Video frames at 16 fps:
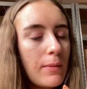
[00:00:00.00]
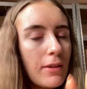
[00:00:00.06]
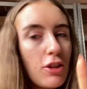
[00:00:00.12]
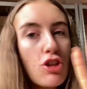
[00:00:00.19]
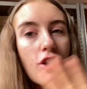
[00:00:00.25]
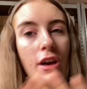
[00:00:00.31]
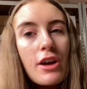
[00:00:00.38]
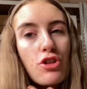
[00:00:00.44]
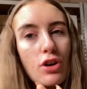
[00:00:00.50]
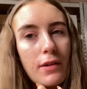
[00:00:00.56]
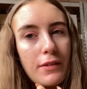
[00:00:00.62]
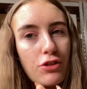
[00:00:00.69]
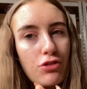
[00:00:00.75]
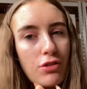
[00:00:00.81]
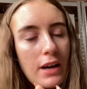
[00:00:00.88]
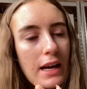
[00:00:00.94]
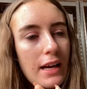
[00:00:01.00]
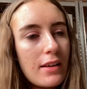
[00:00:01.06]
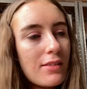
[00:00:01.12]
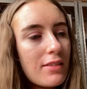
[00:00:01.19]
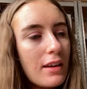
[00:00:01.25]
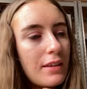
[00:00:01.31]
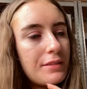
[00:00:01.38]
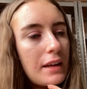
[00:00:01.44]
change over
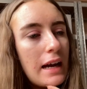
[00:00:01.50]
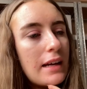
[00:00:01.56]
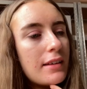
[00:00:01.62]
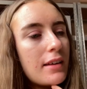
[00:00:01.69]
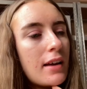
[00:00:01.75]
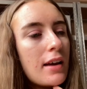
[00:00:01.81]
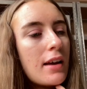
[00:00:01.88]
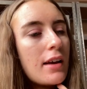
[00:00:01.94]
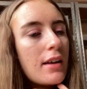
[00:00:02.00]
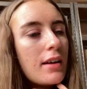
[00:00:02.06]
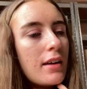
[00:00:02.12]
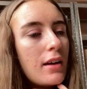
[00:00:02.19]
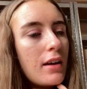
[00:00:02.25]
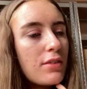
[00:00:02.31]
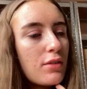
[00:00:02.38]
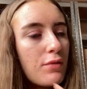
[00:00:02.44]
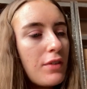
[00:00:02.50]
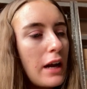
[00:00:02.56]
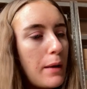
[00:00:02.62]
trains, and then something